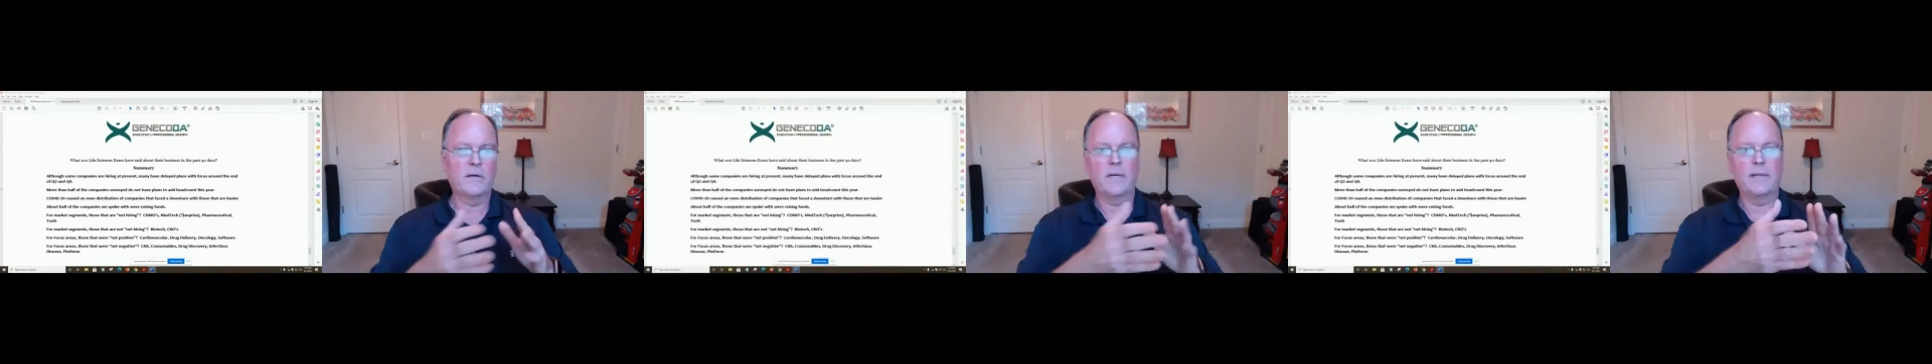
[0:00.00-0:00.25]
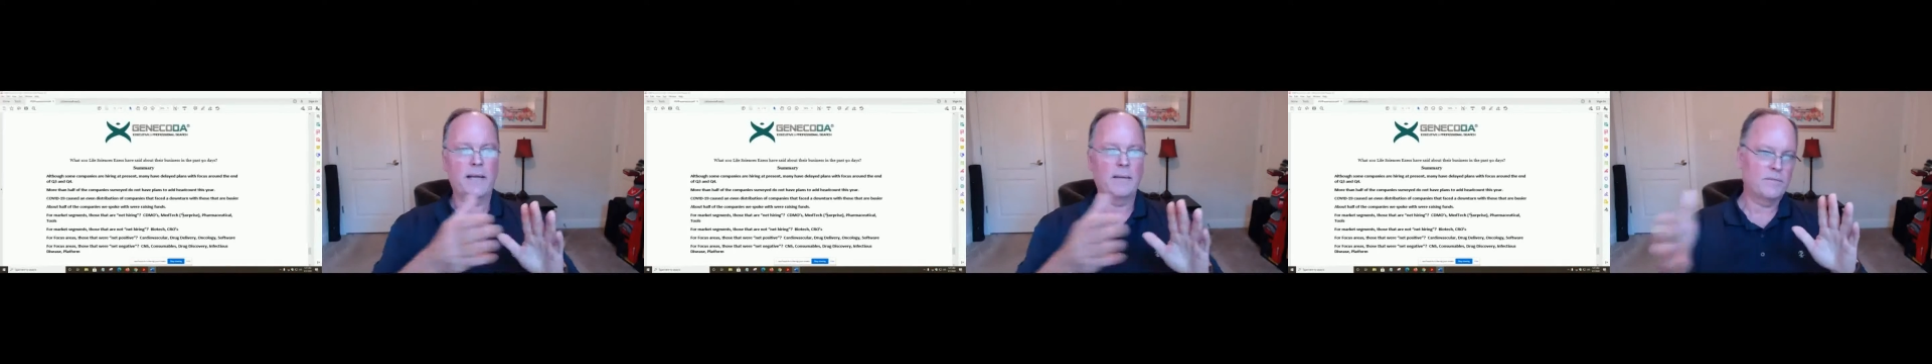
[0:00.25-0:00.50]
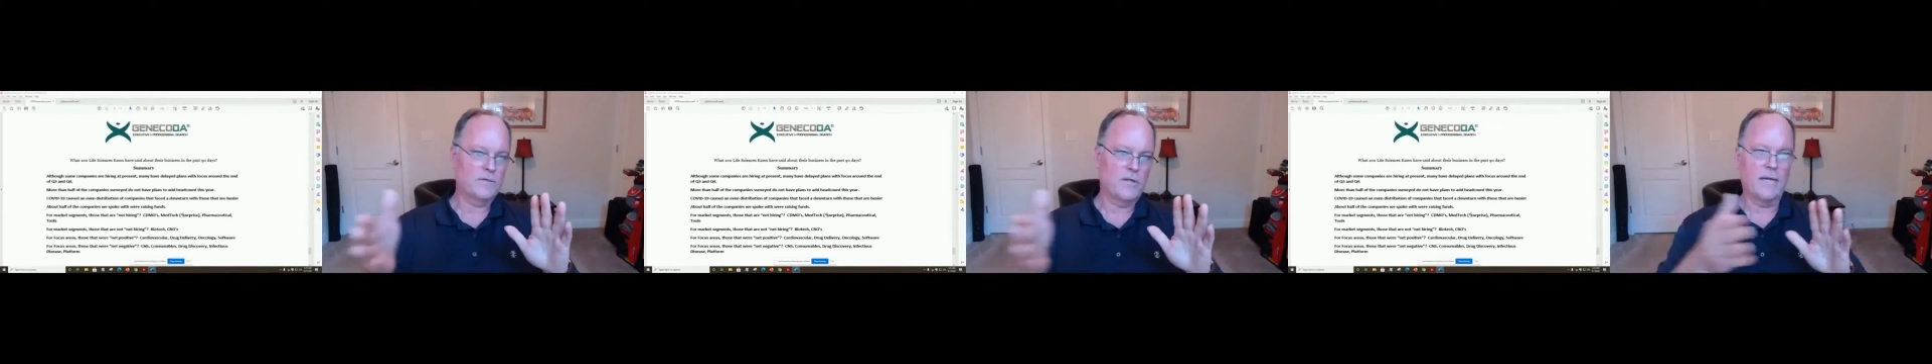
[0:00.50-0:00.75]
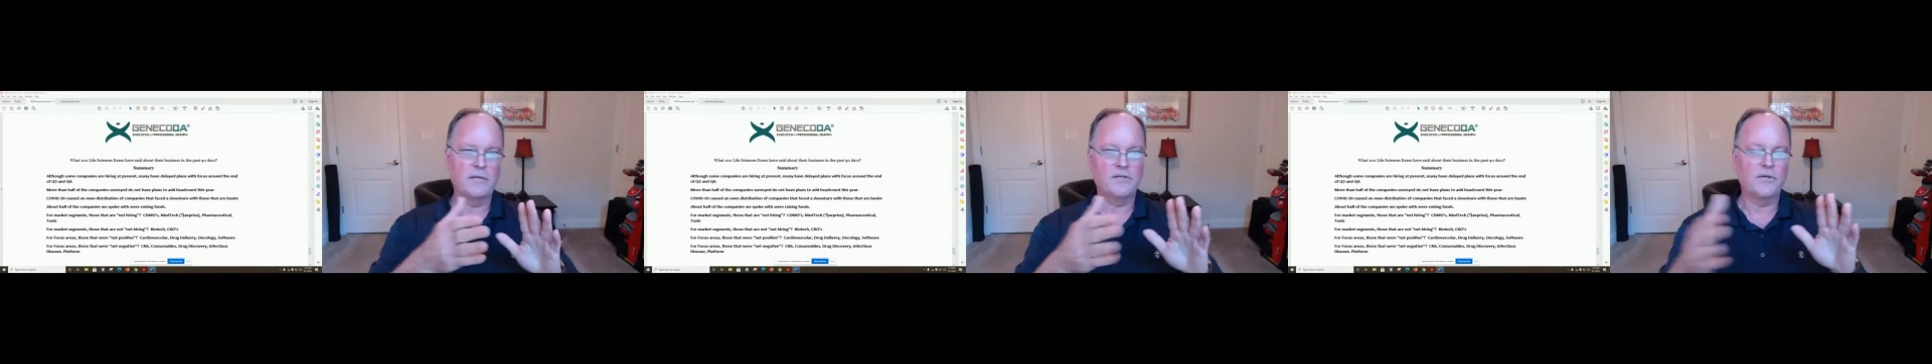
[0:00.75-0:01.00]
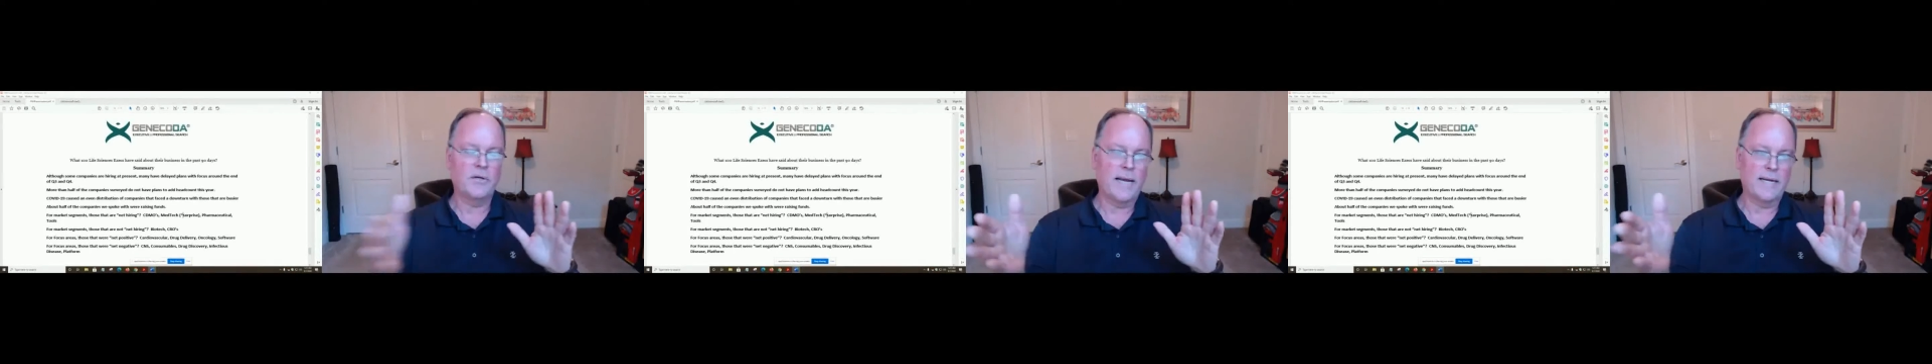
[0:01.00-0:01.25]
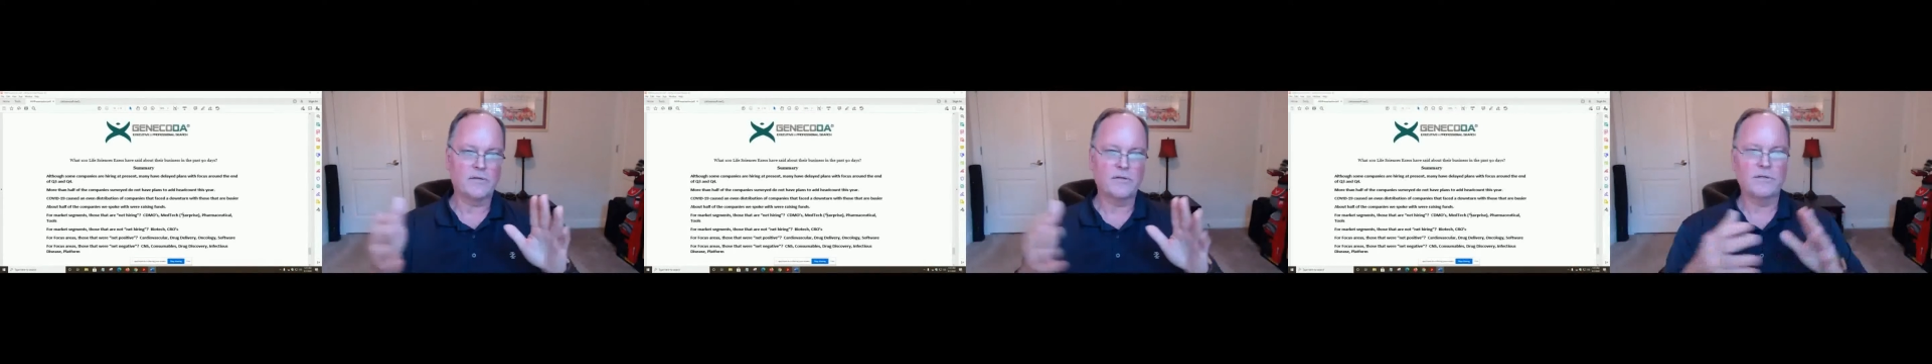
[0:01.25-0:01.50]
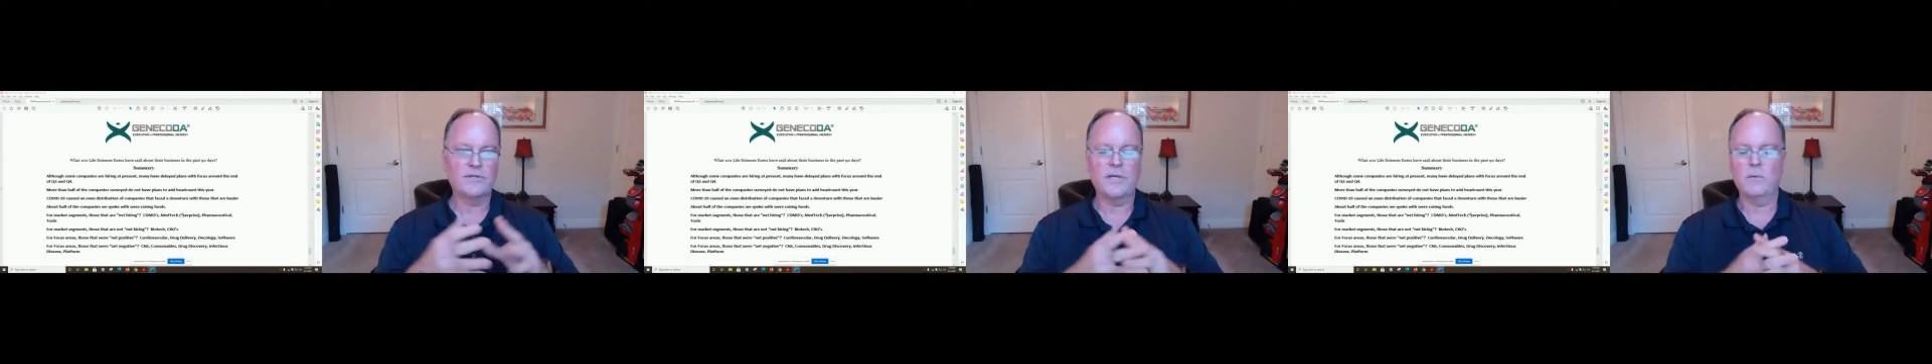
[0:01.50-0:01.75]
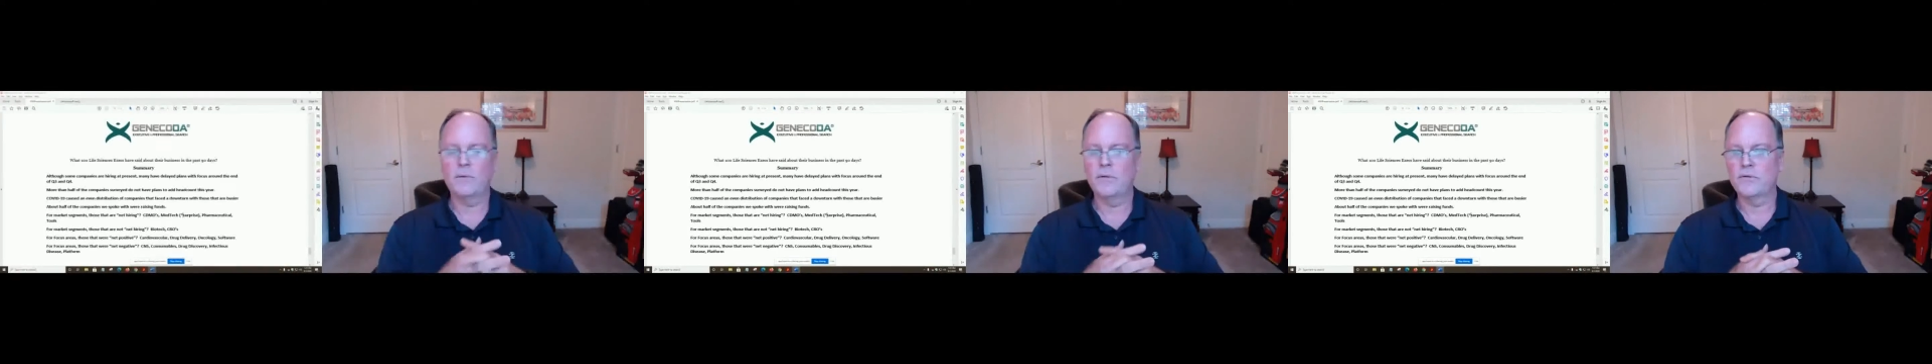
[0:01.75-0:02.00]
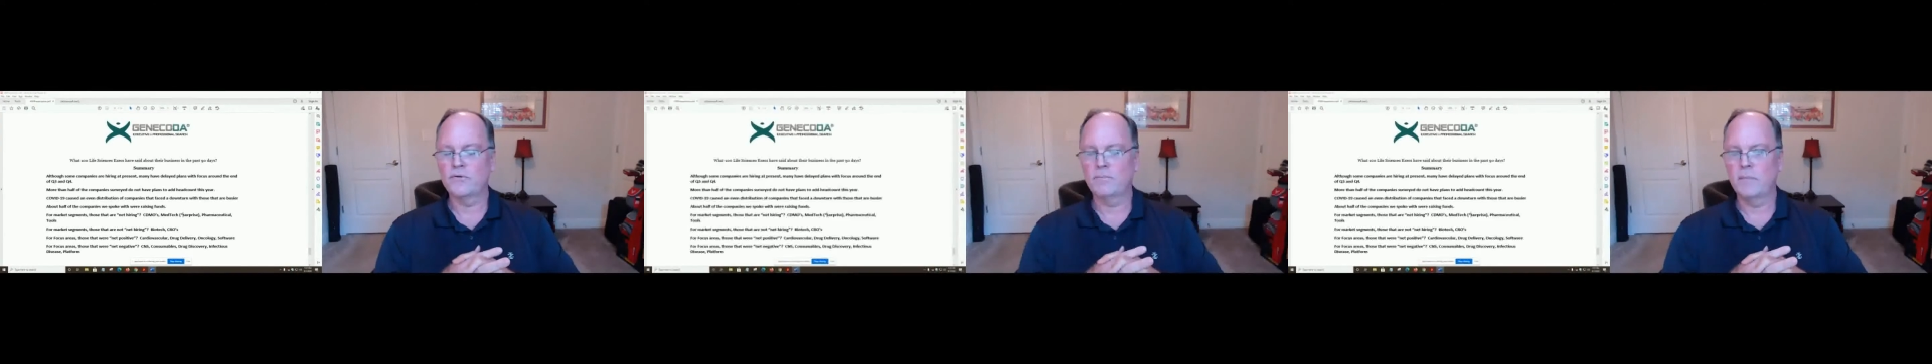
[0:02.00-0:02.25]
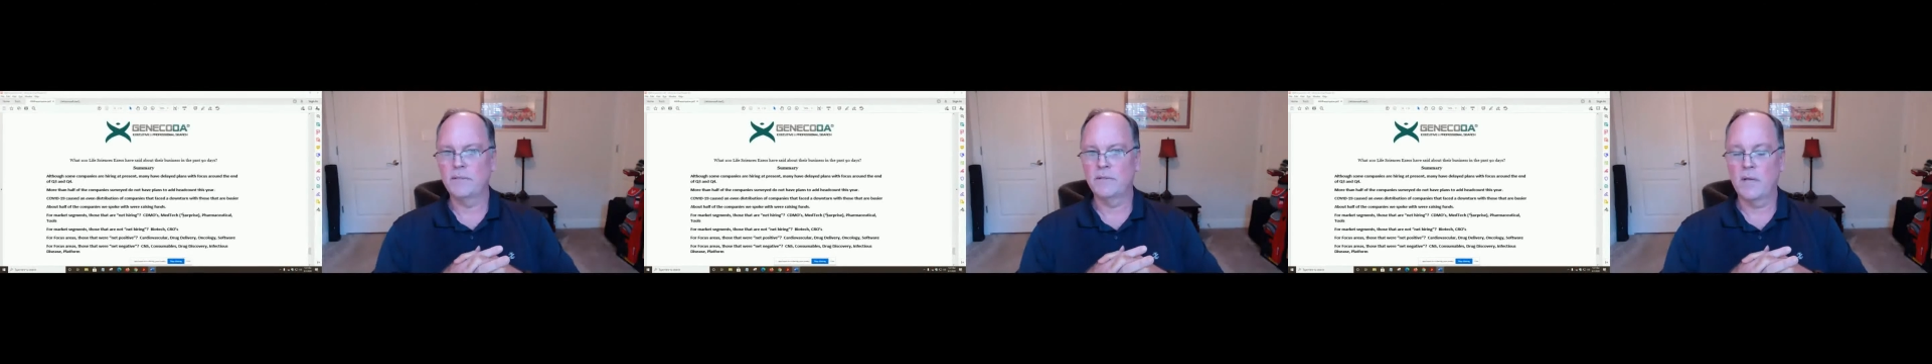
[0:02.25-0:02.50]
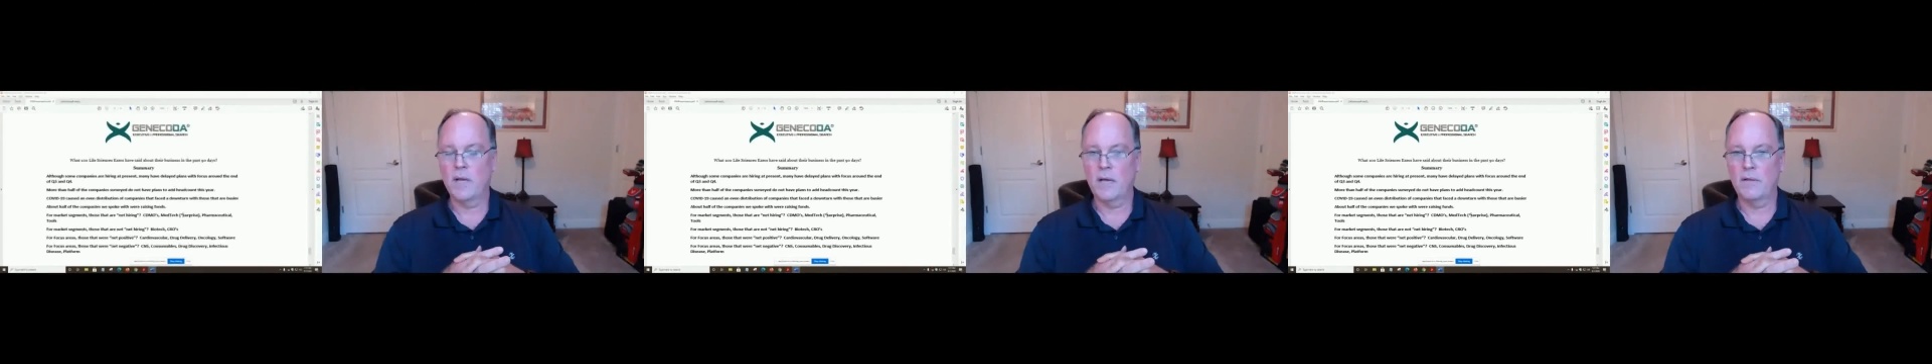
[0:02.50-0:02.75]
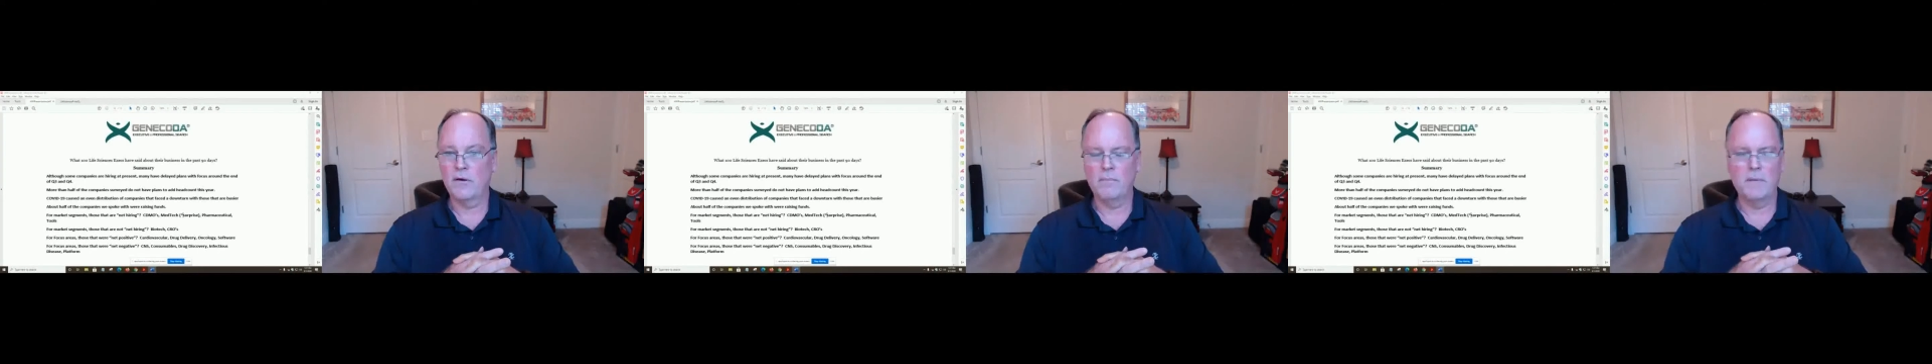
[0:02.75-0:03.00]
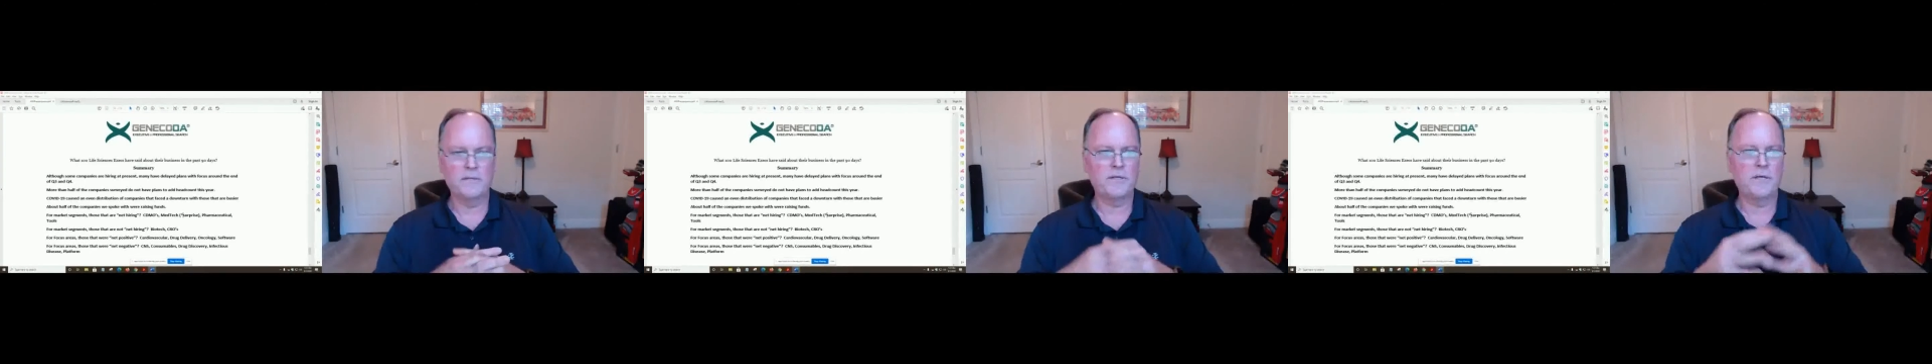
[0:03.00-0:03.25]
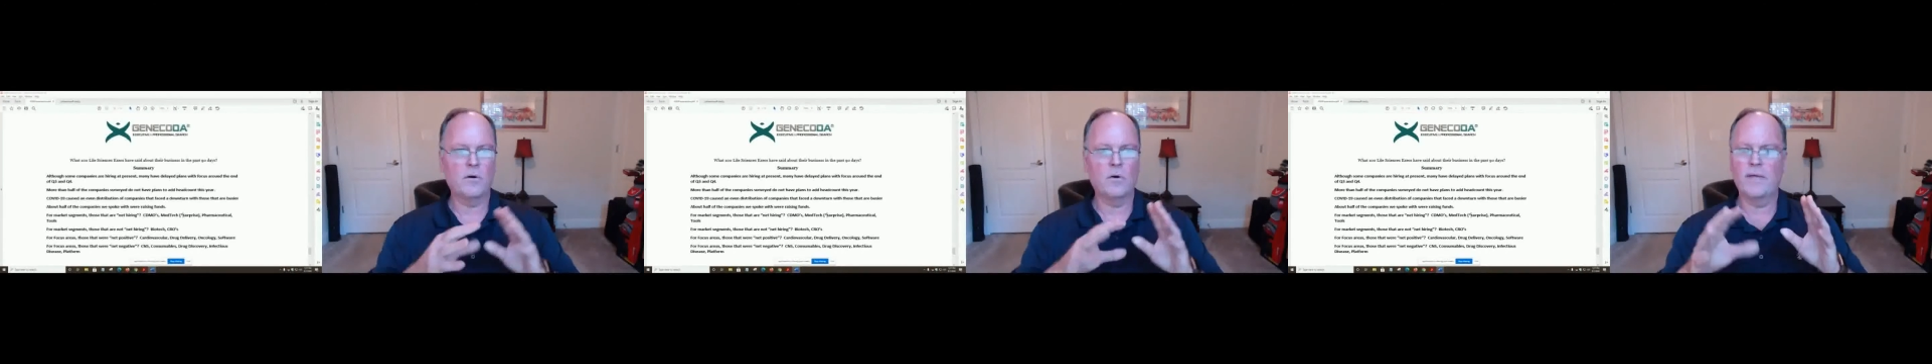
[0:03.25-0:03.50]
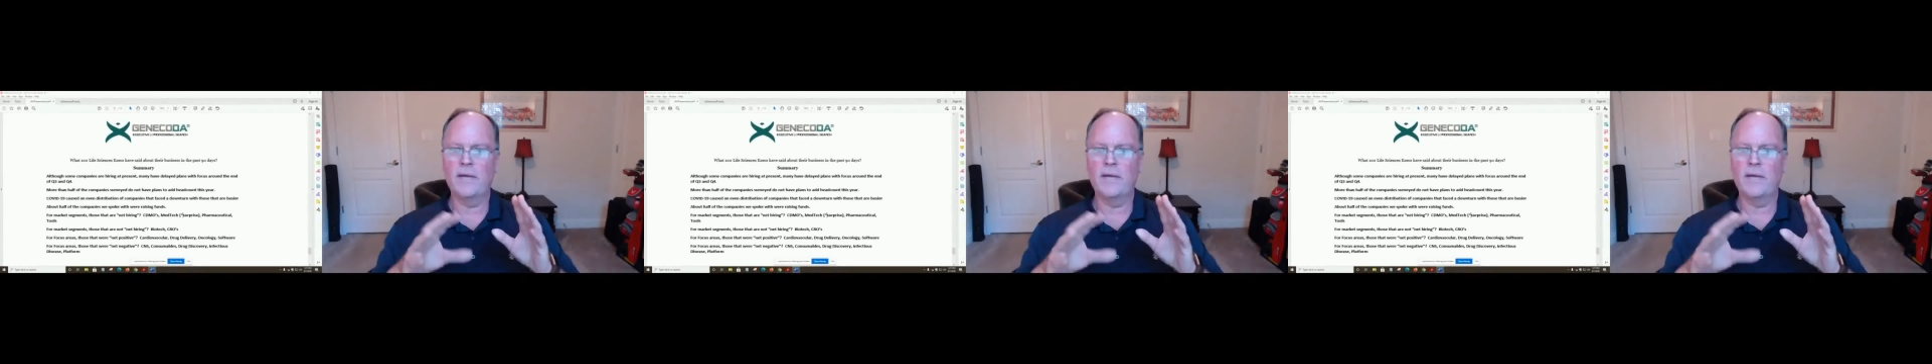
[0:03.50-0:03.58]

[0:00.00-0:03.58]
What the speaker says: And that slide should actually say with those that are busier or